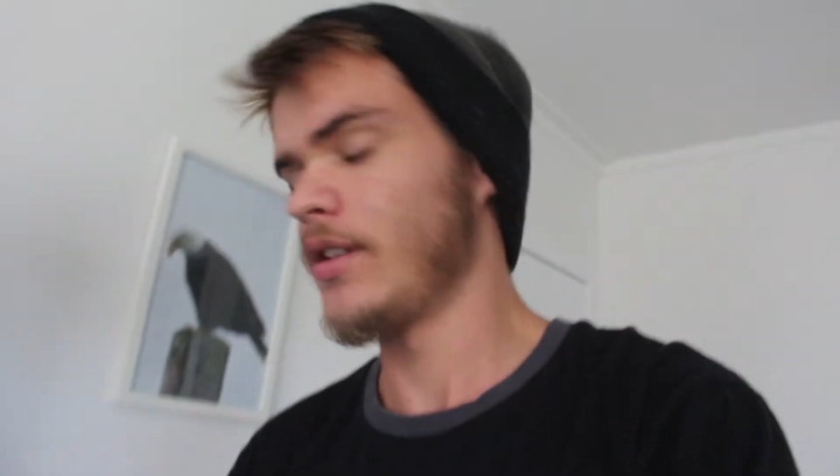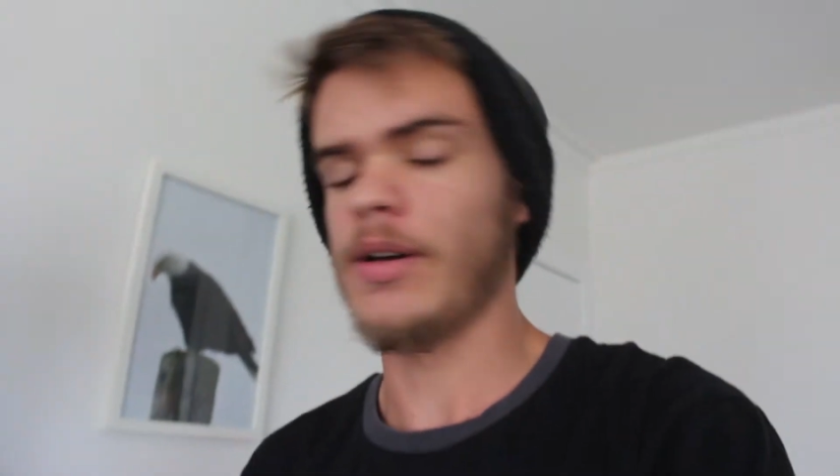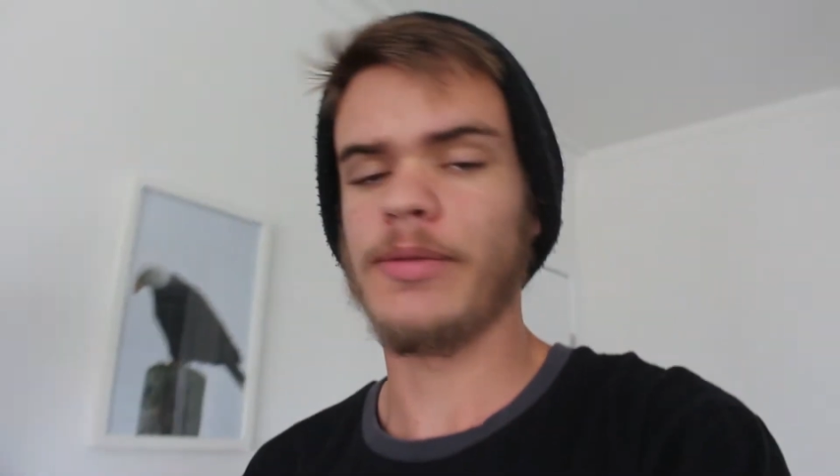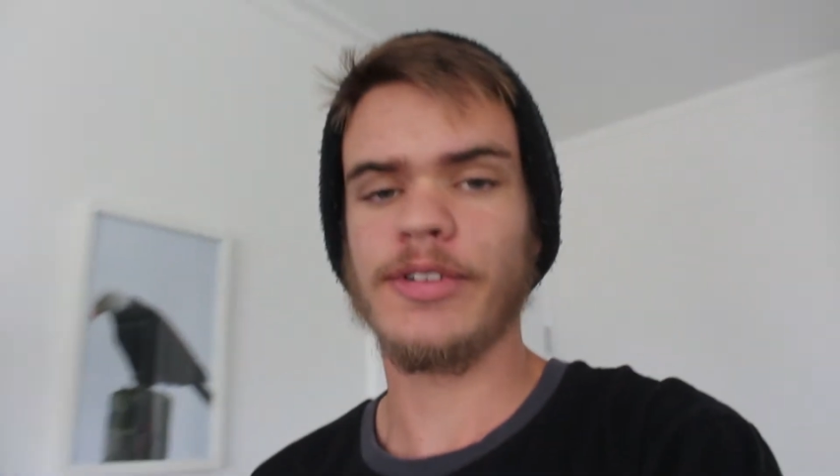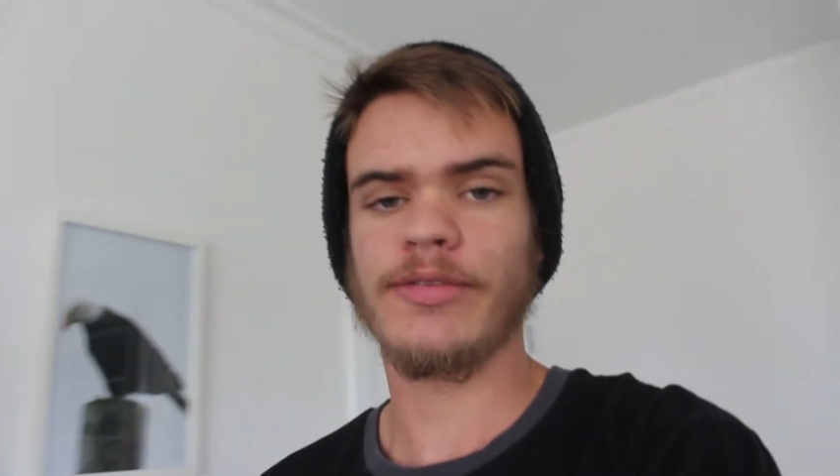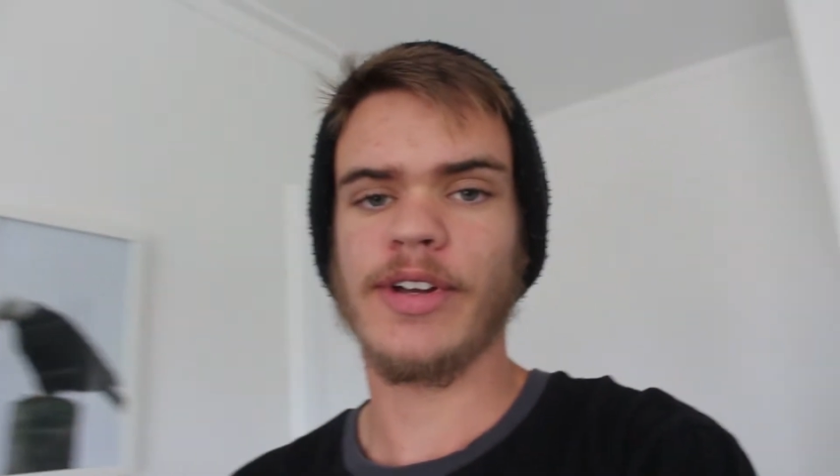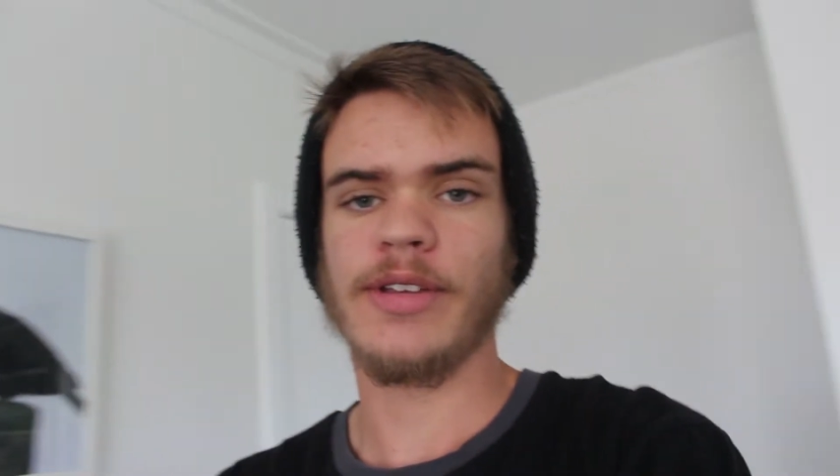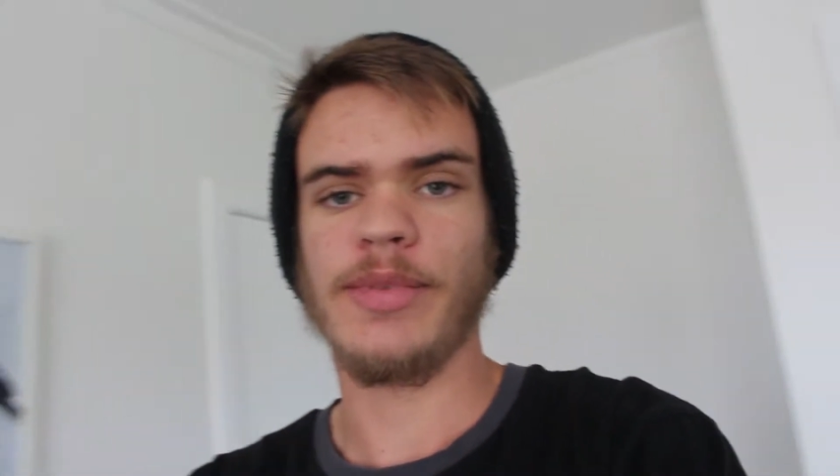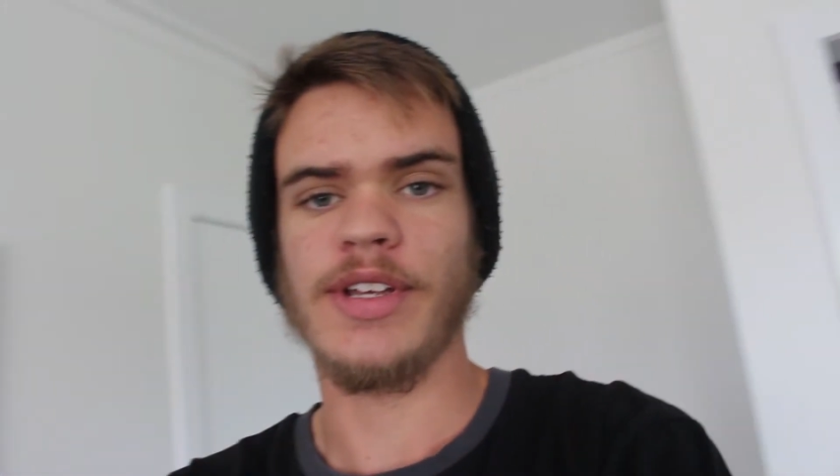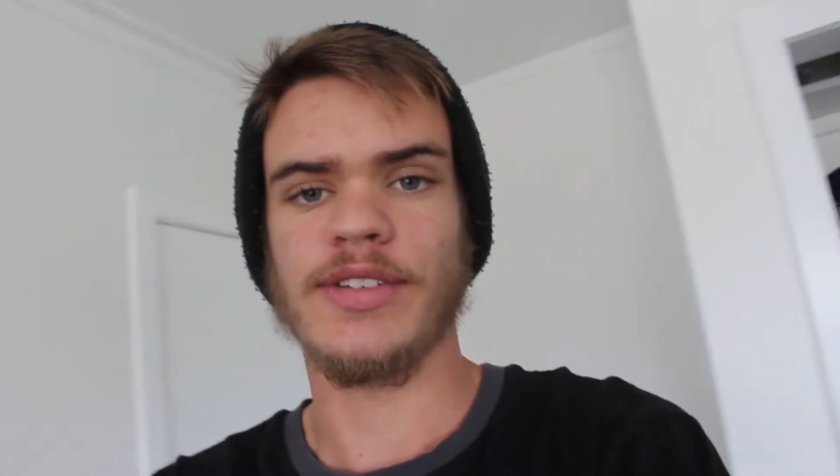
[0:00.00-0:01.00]
I'm gonna
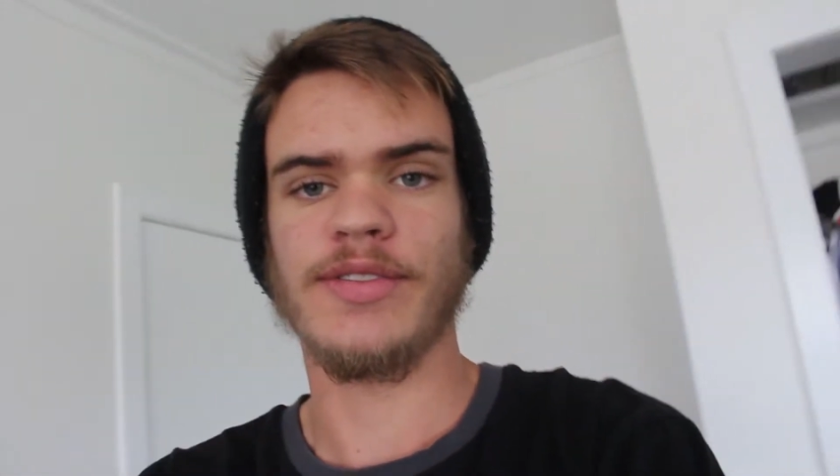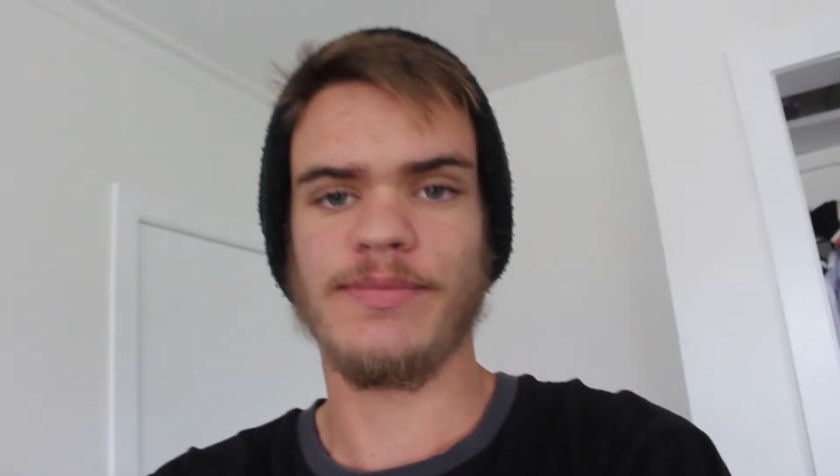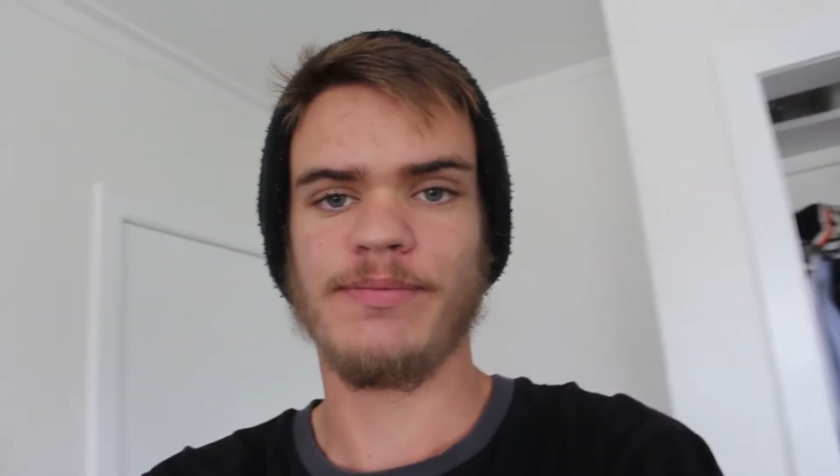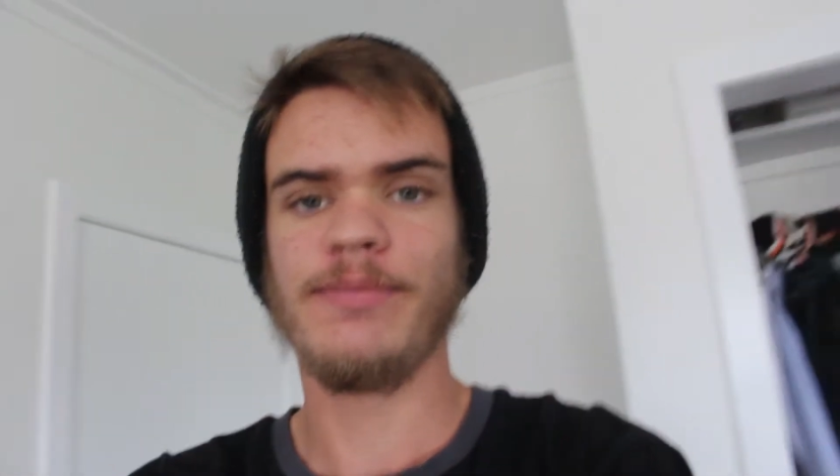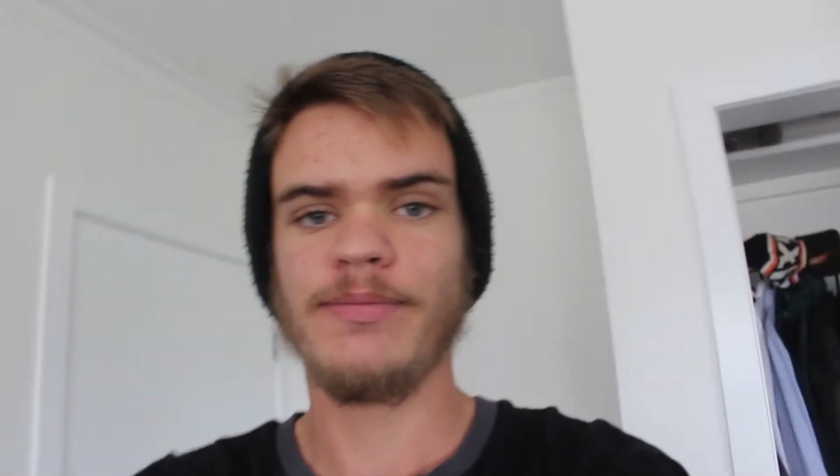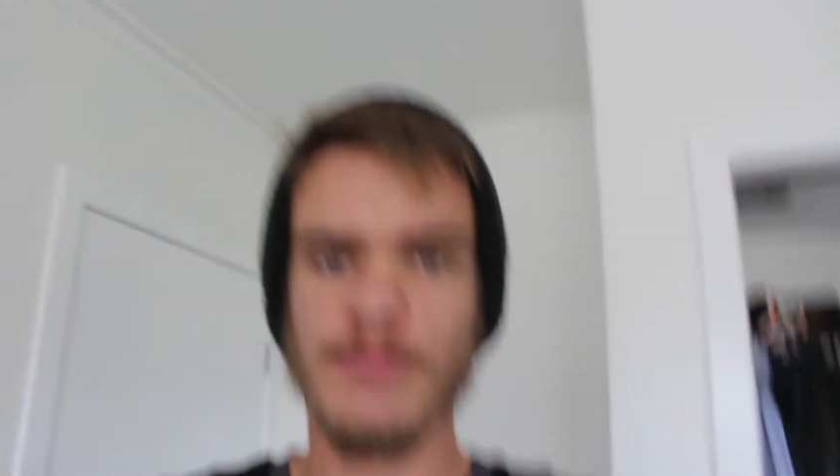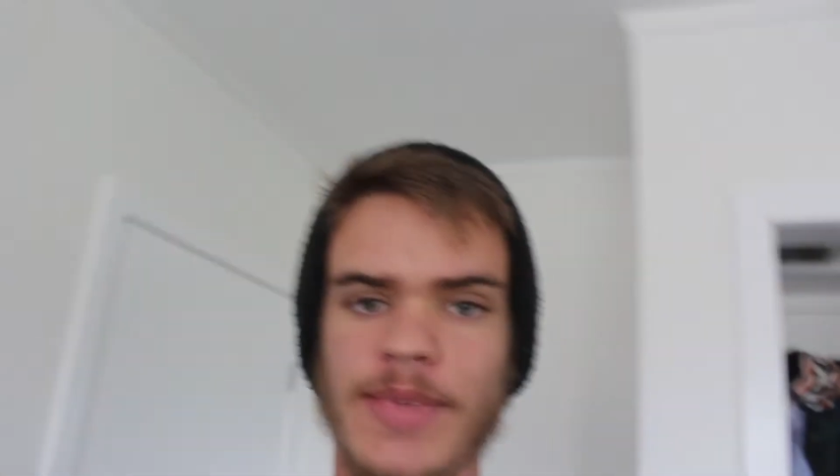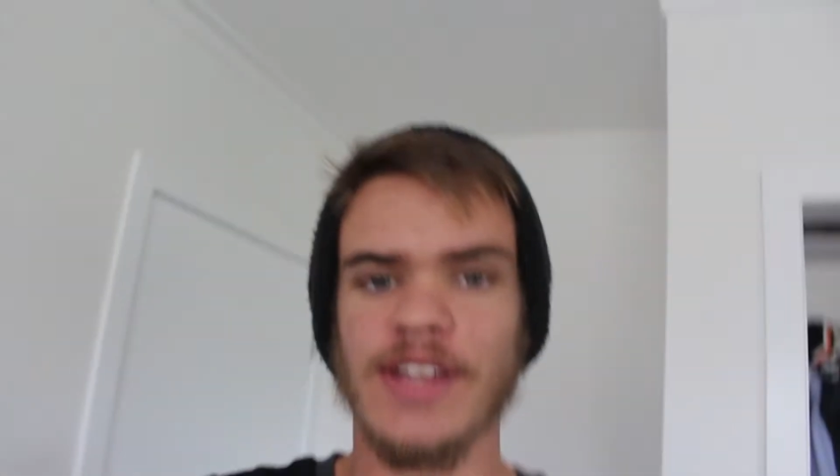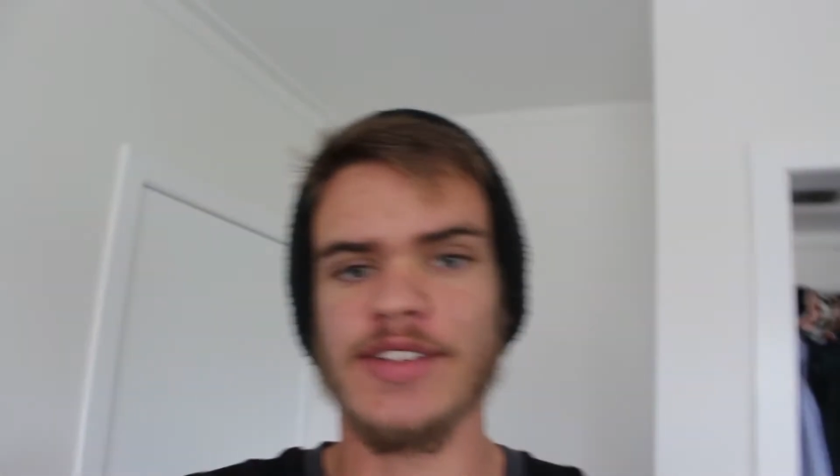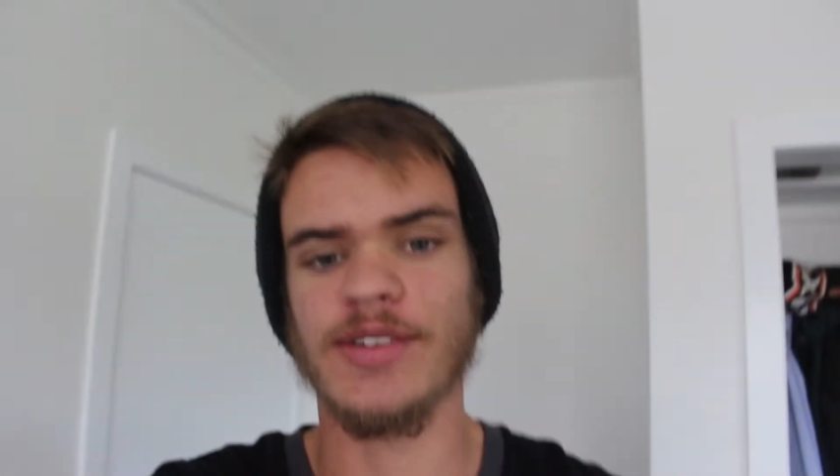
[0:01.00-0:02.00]
find a
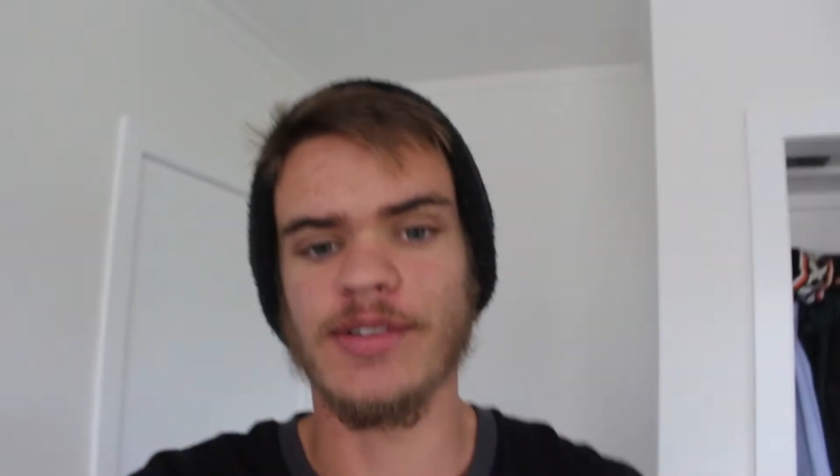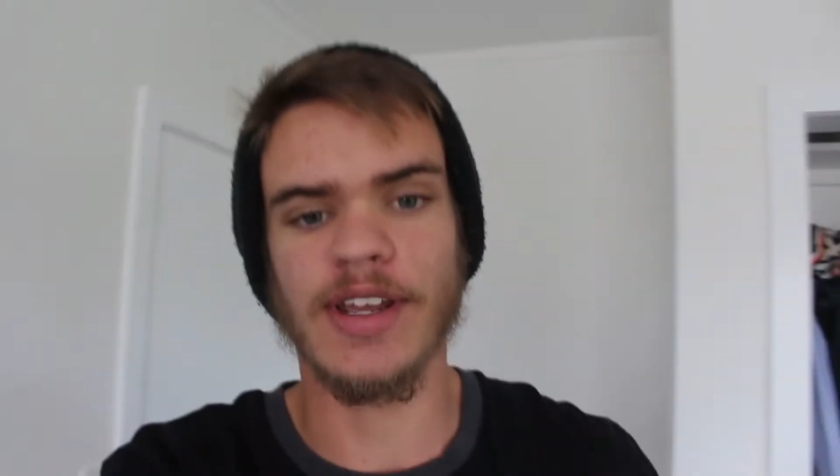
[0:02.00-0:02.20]
PS2